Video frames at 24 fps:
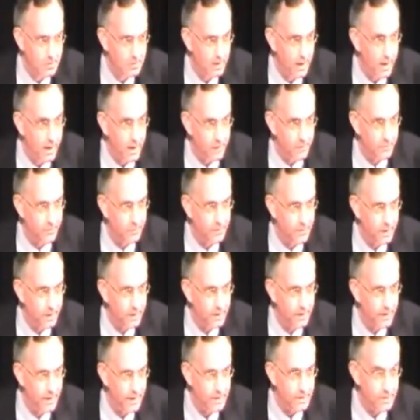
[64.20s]
you, I got thrown out
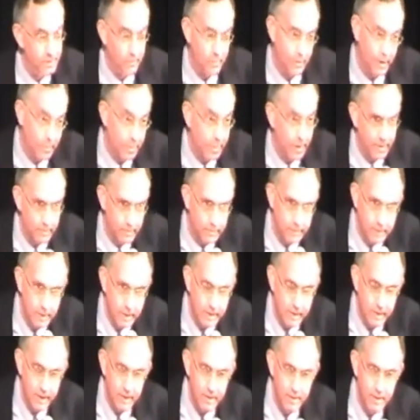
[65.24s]
of class, well, they probably wouldn't tell
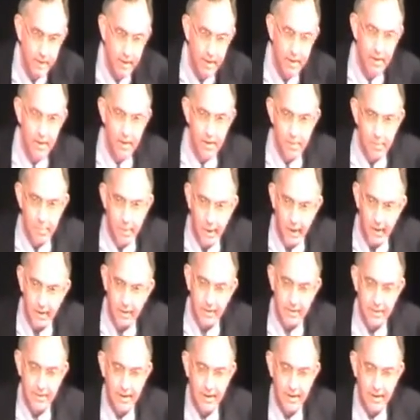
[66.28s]
you that. But,